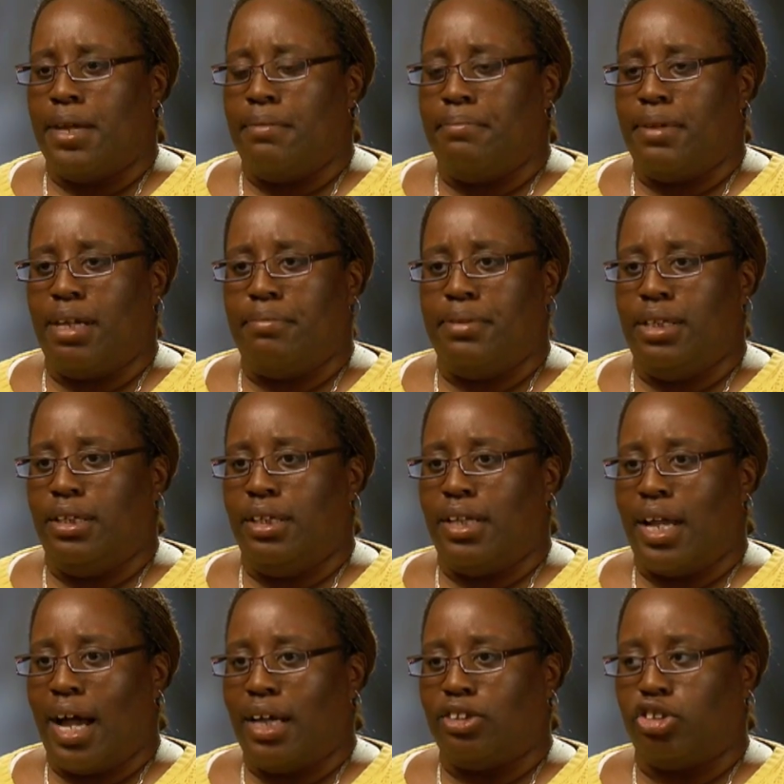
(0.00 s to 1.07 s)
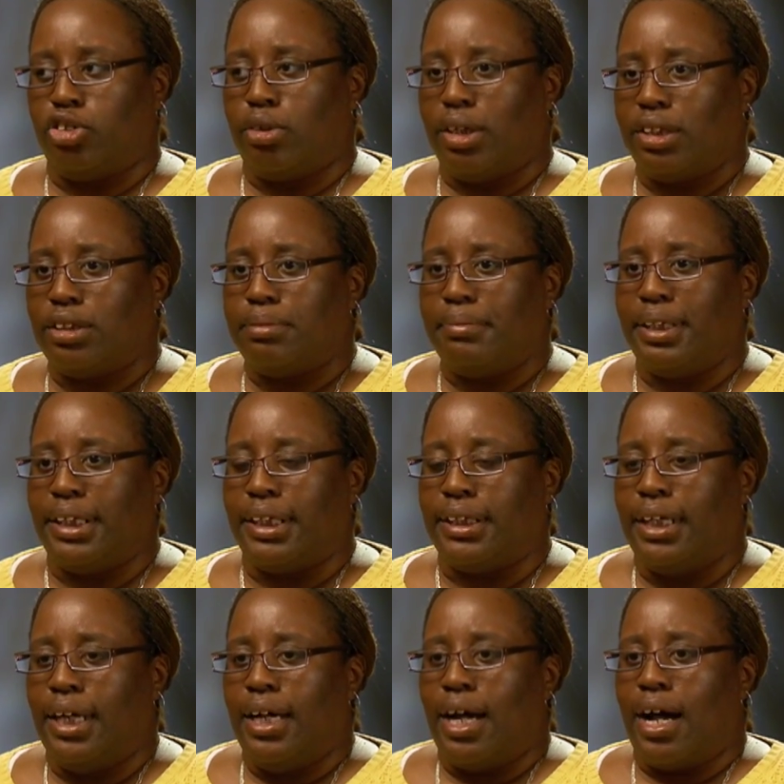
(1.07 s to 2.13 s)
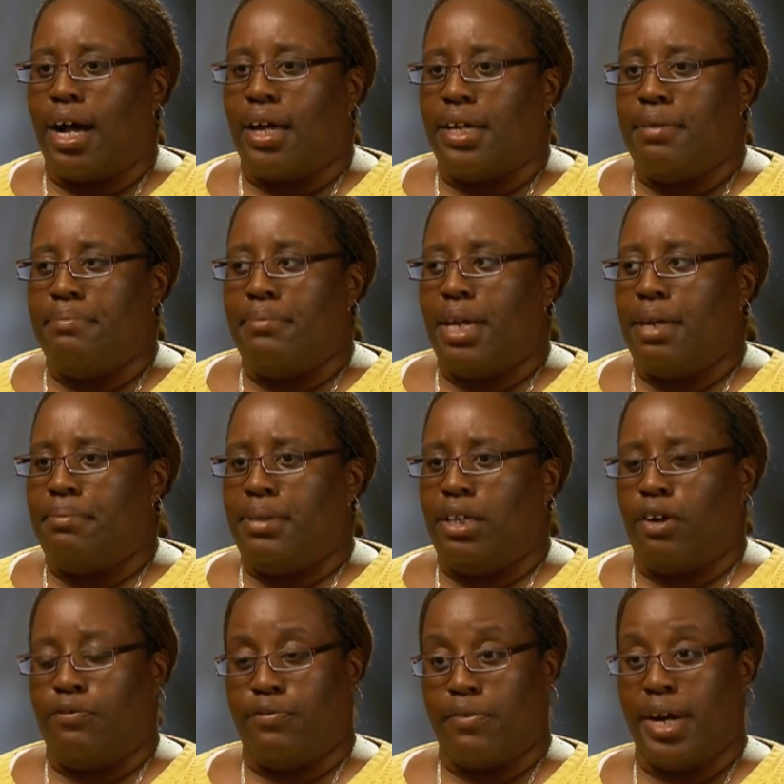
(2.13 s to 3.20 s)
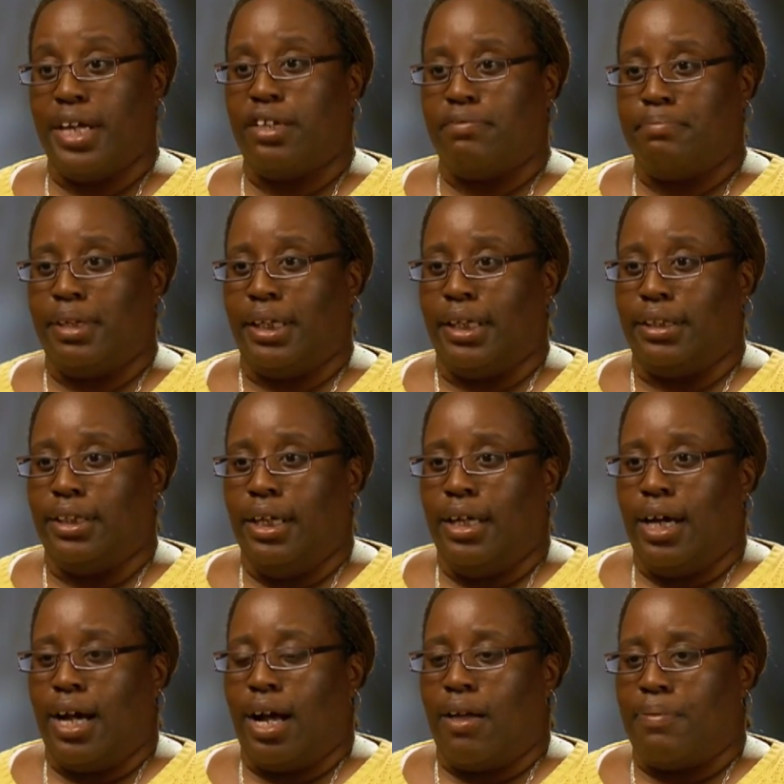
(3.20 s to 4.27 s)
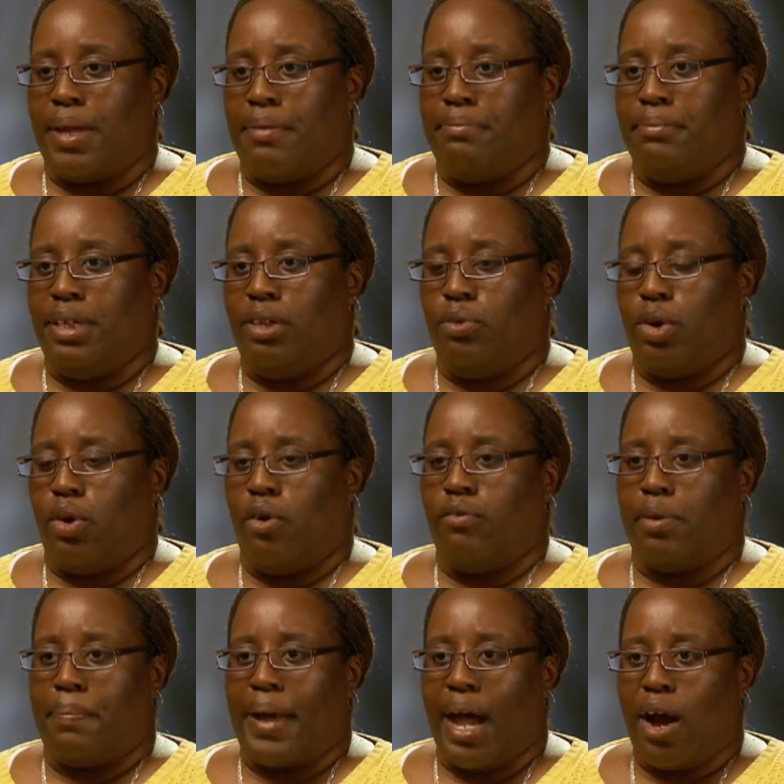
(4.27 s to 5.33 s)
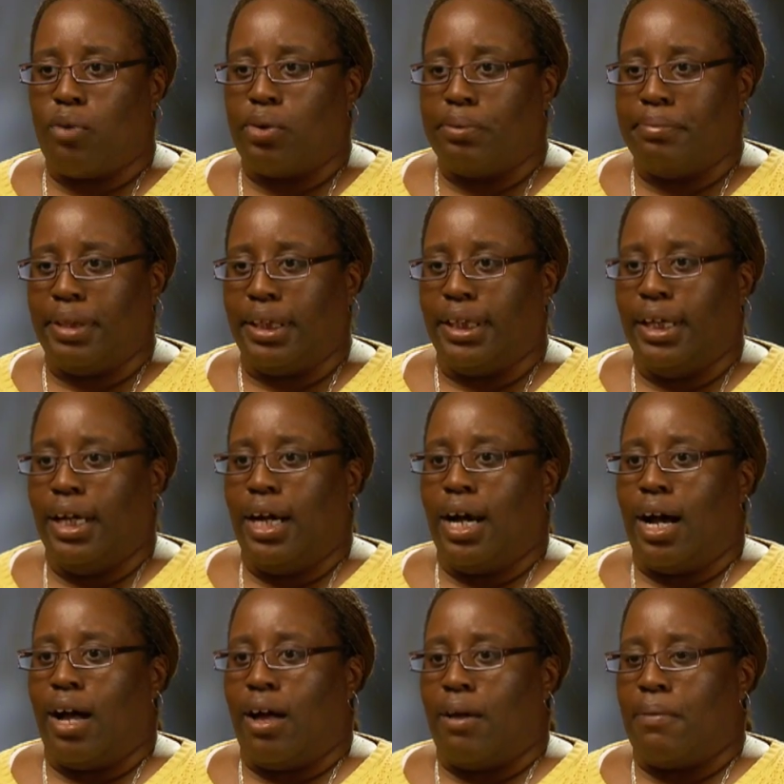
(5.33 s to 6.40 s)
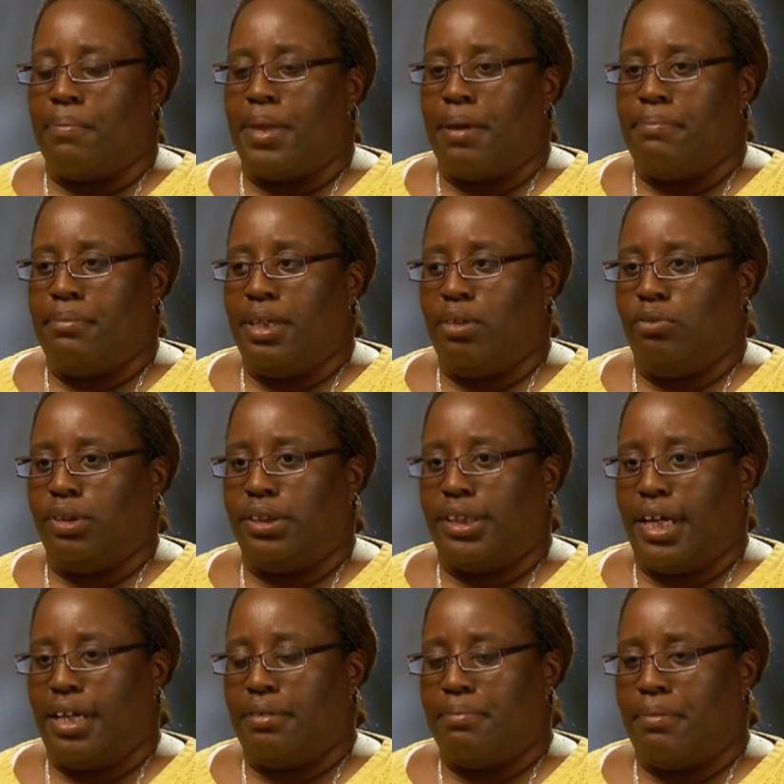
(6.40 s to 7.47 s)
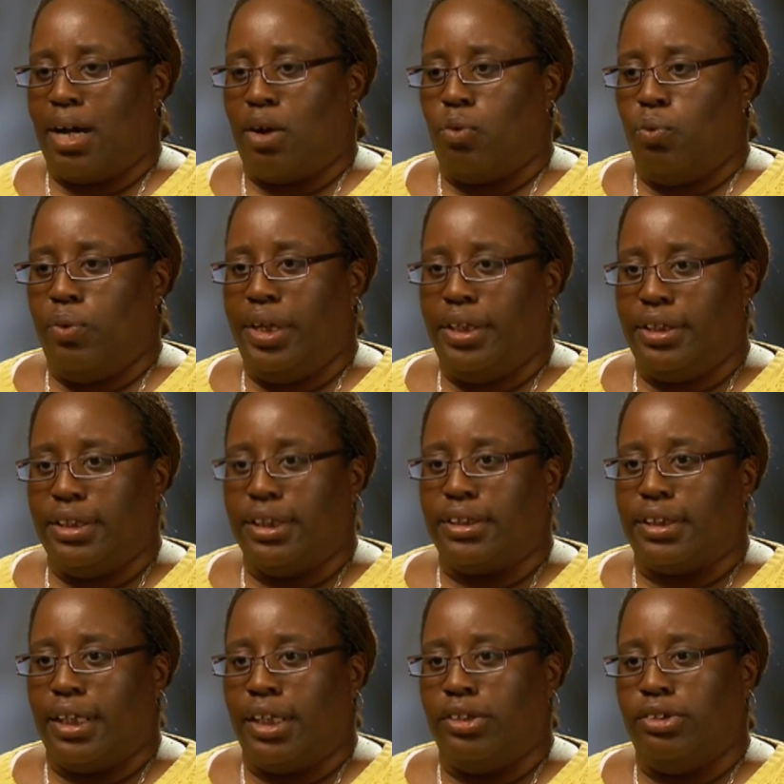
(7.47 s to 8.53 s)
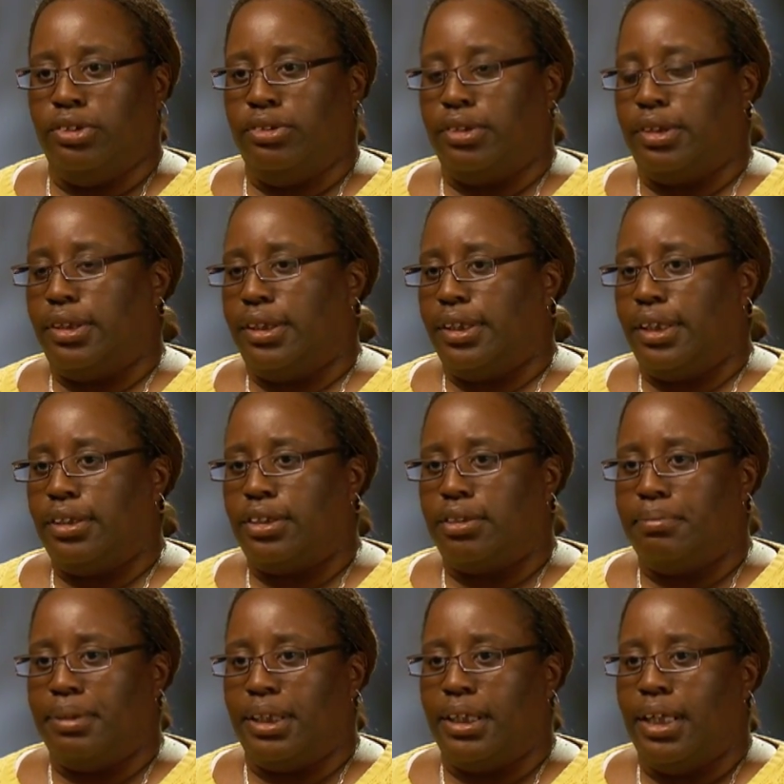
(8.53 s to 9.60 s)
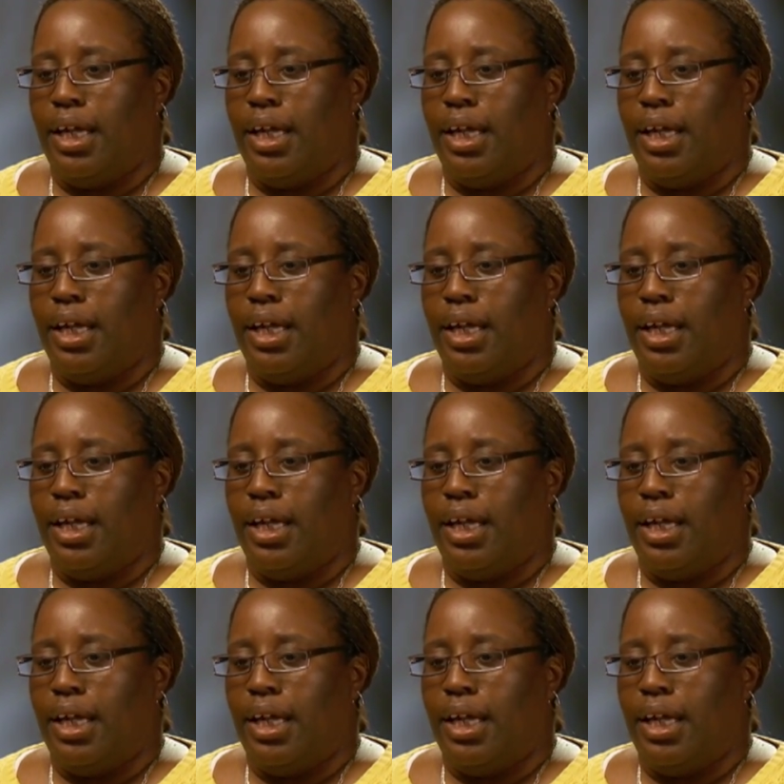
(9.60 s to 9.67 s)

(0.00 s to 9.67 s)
It made me not trust men. It made me afraid of men, that men would overpower me, that men would take my weakness and use it against me.